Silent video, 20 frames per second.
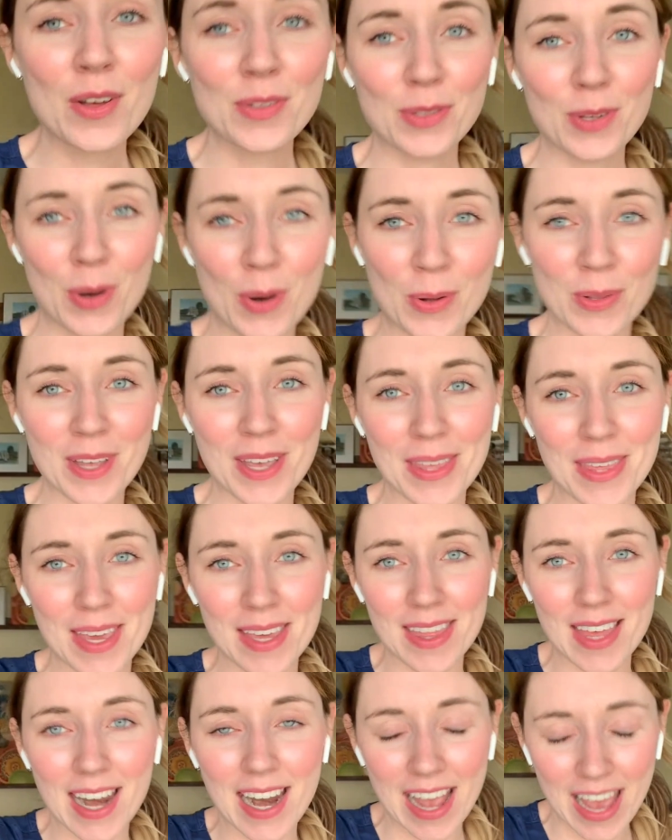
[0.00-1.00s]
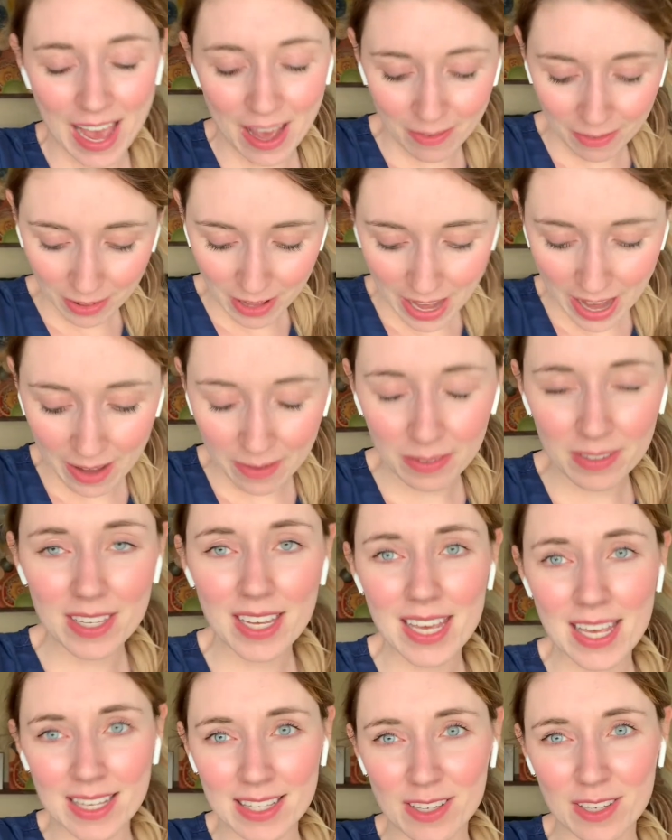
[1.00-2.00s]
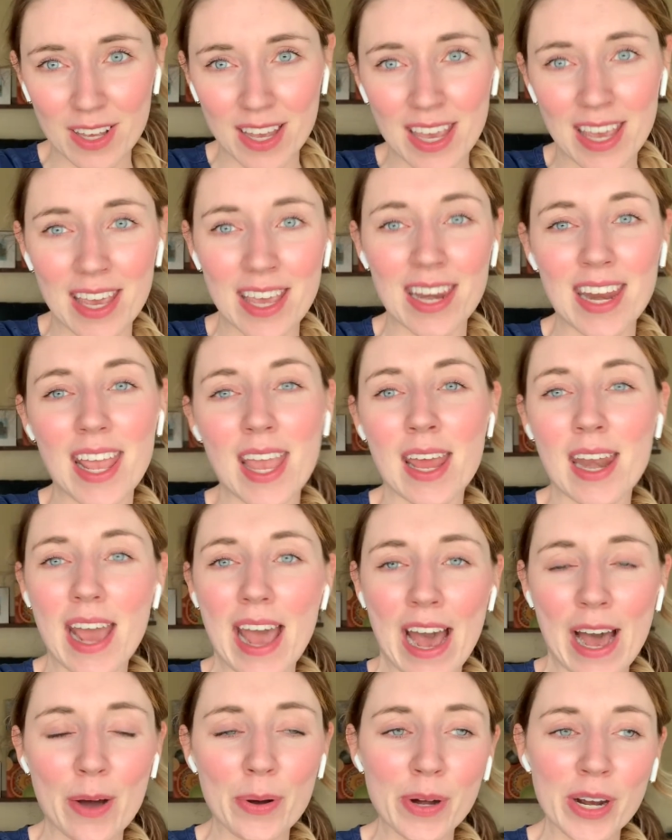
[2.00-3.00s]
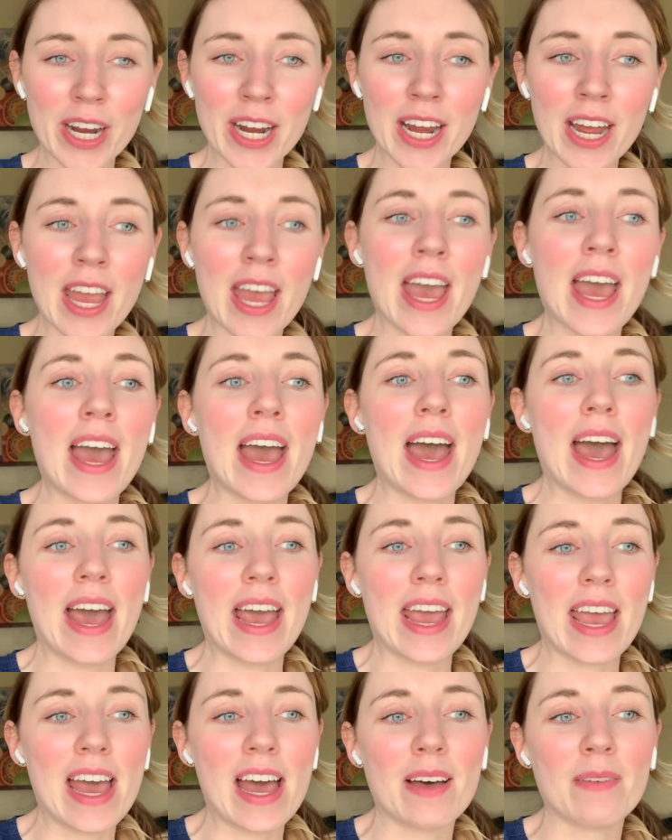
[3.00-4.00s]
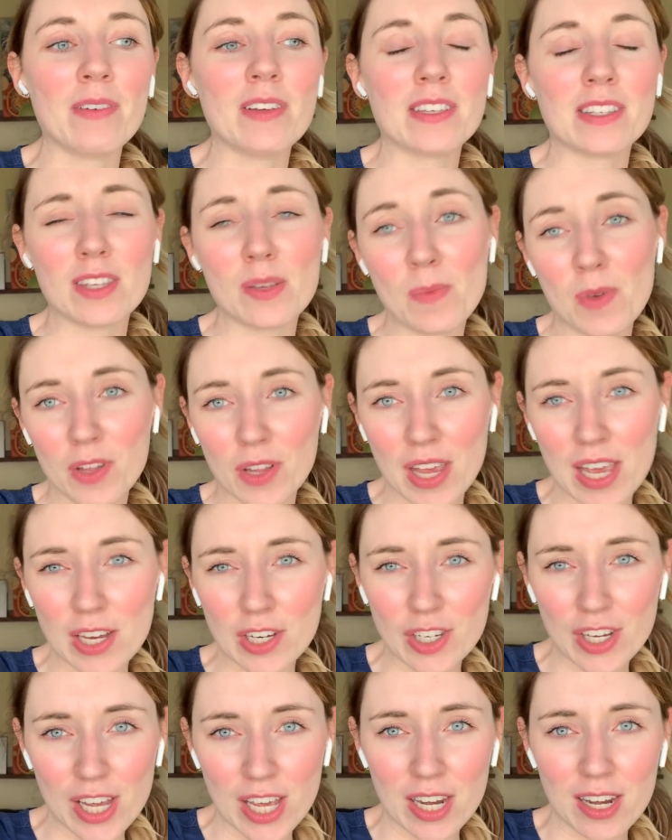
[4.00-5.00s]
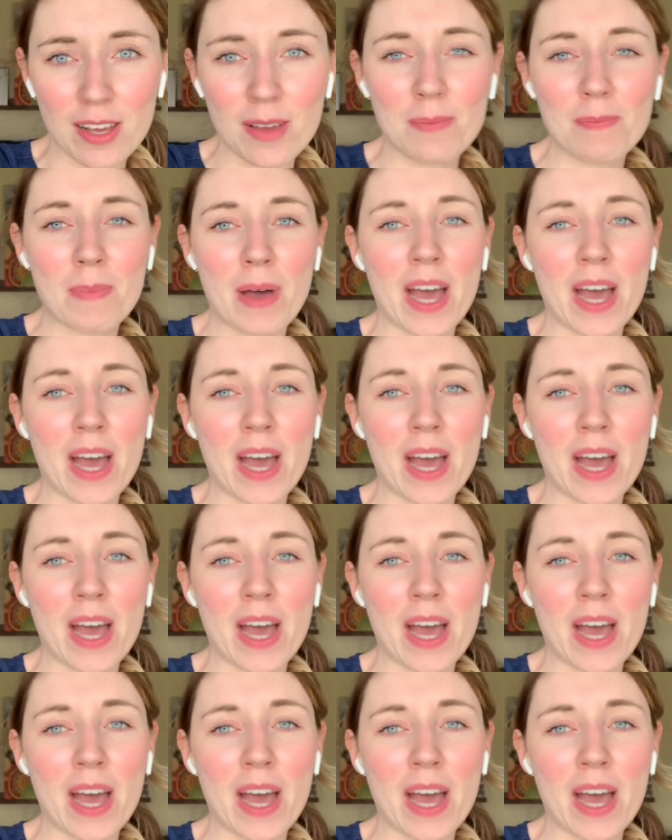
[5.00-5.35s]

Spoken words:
The only thing that I have left is in an hour, I have a simulation.